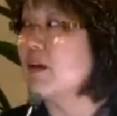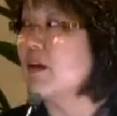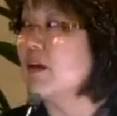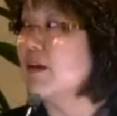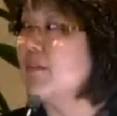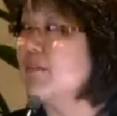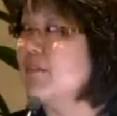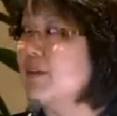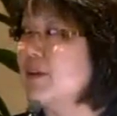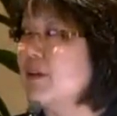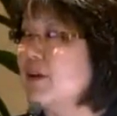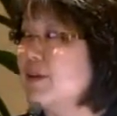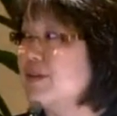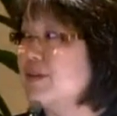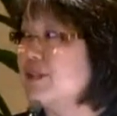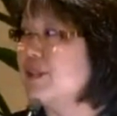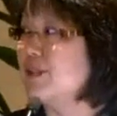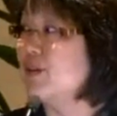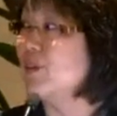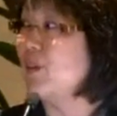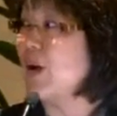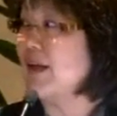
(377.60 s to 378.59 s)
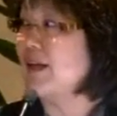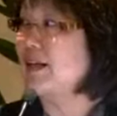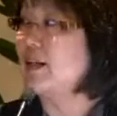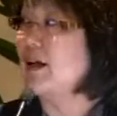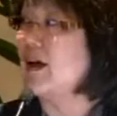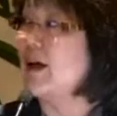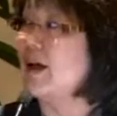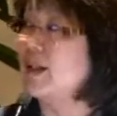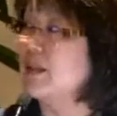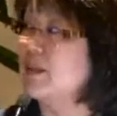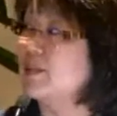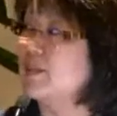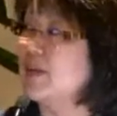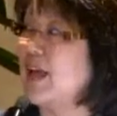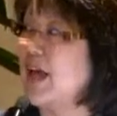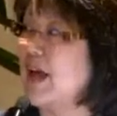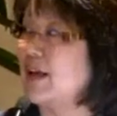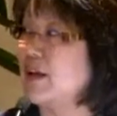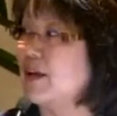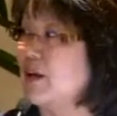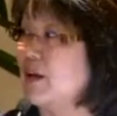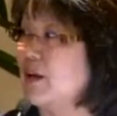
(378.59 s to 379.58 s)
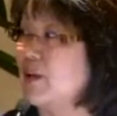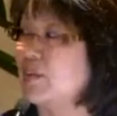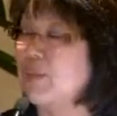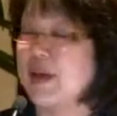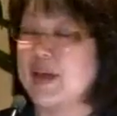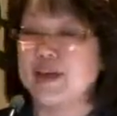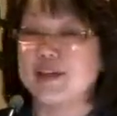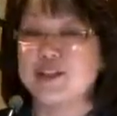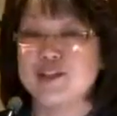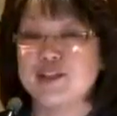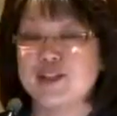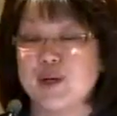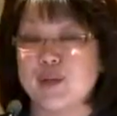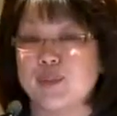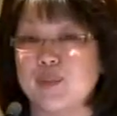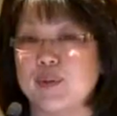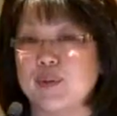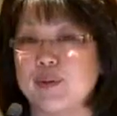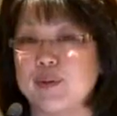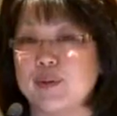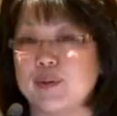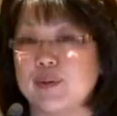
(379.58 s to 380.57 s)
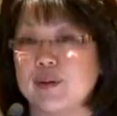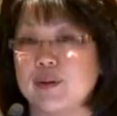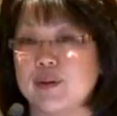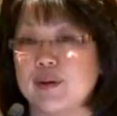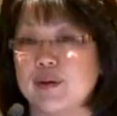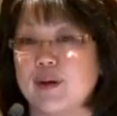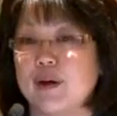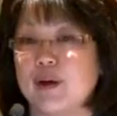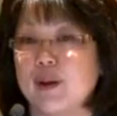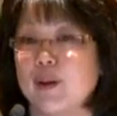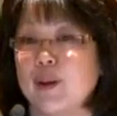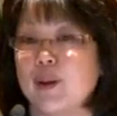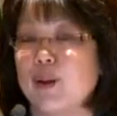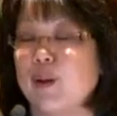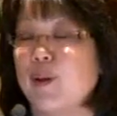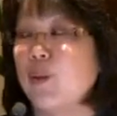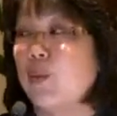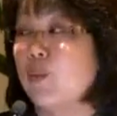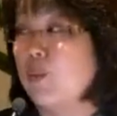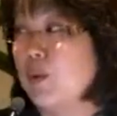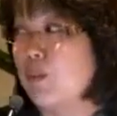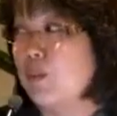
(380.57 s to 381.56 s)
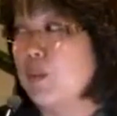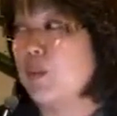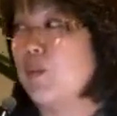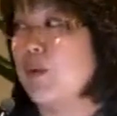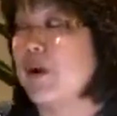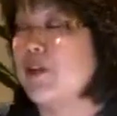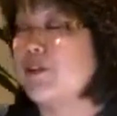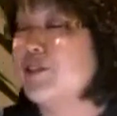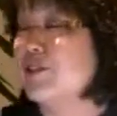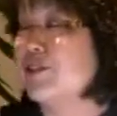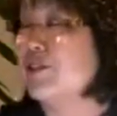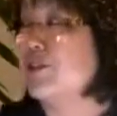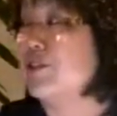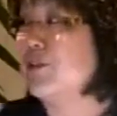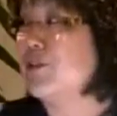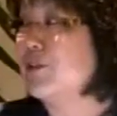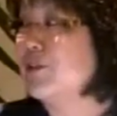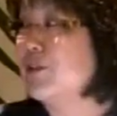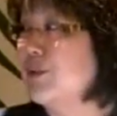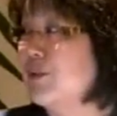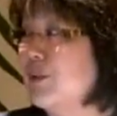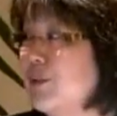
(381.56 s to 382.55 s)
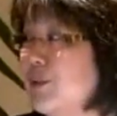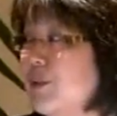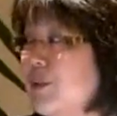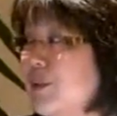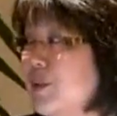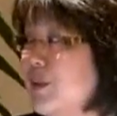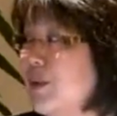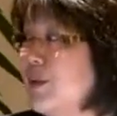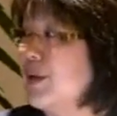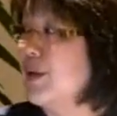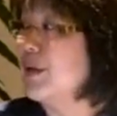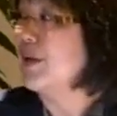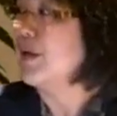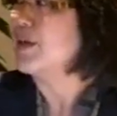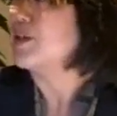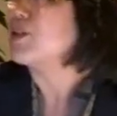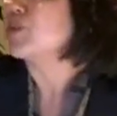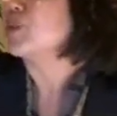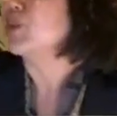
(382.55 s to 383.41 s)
If you go to the right column, catalog page number, what we want you to do is